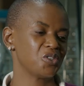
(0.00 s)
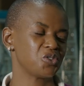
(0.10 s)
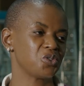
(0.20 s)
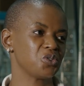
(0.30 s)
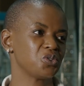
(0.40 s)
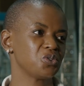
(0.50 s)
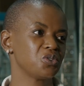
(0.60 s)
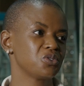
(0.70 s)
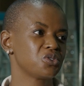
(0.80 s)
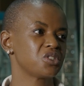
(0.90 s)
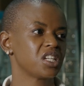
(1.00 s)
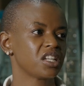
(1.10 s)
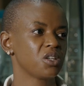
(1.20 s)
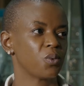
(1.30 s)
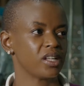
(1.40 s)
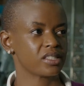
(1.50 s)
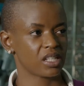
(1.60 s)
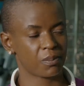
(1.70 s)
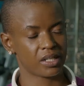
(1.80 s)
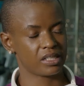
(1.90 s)
to take it one
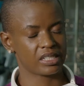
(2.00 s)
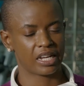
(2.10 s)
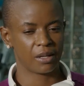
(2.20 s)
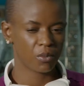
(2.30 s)
step at a time.